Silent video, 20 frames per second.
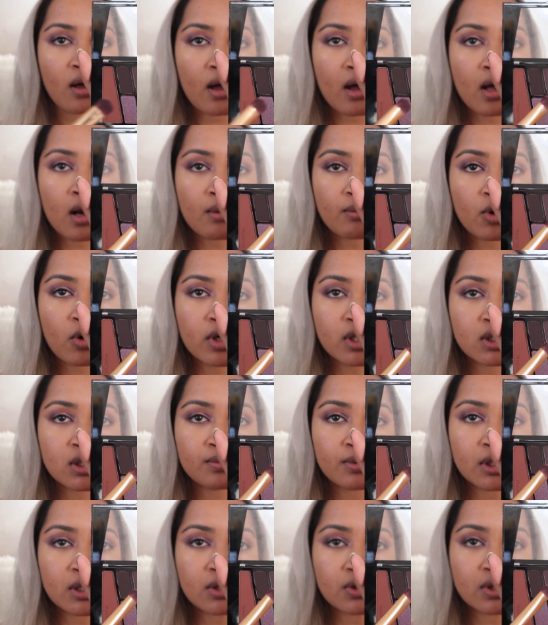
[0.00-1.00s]
And I'm going to
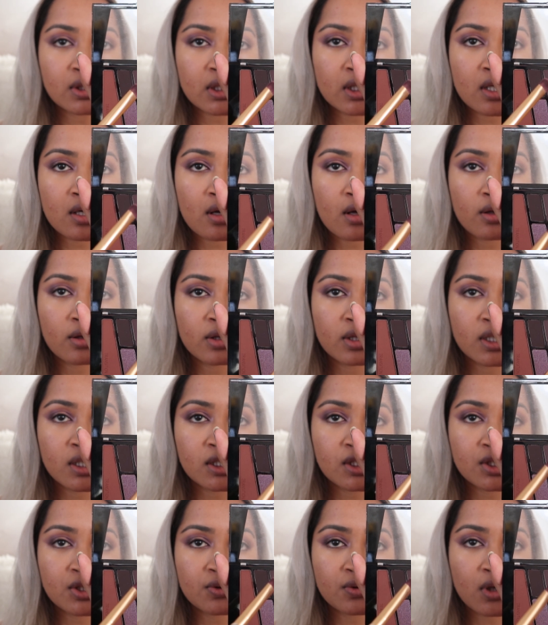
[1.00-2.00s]
be using
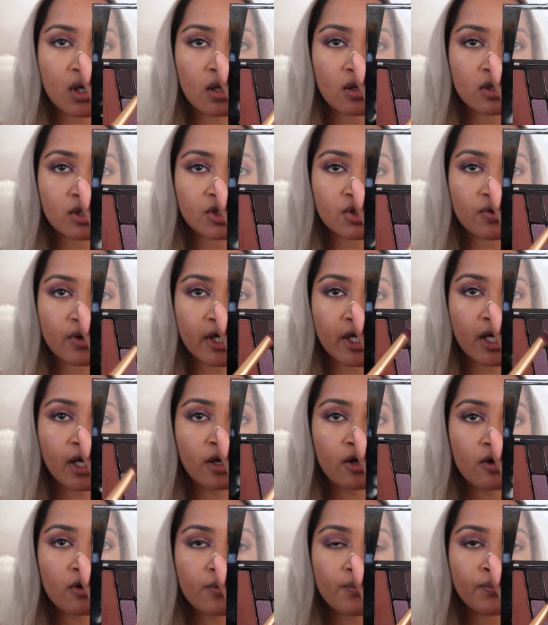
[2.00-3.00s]
these two colors right
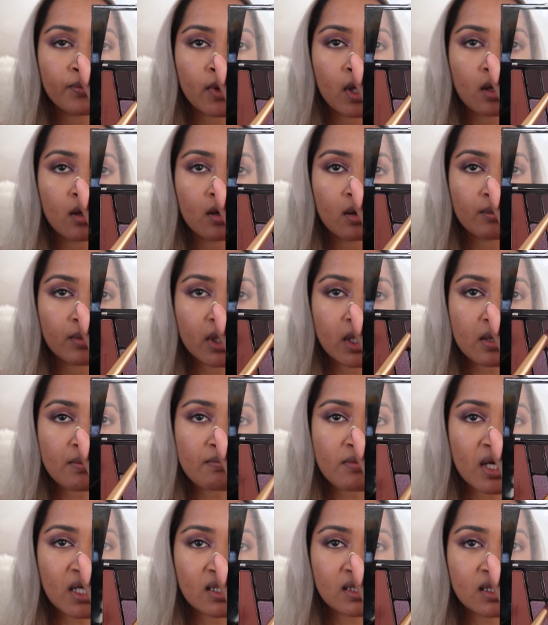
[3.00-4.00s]
here. I'm going to
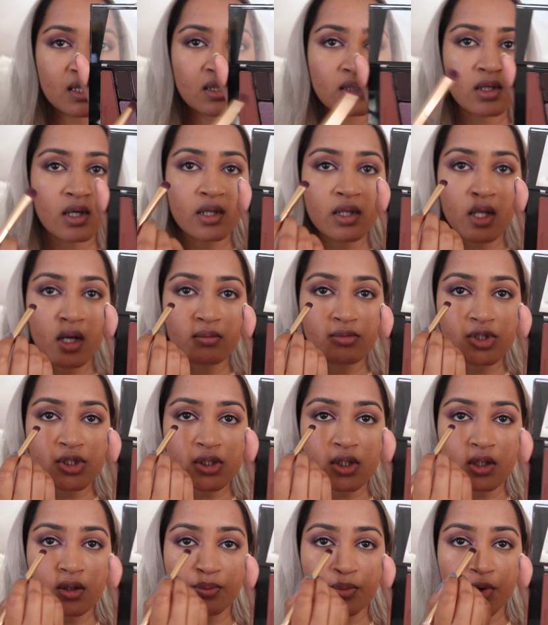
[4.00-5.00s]
mix it and then I'm
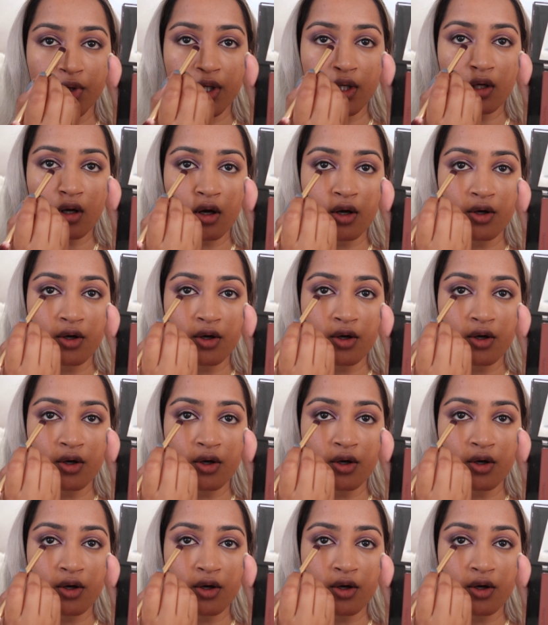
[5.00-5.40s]
just going to put it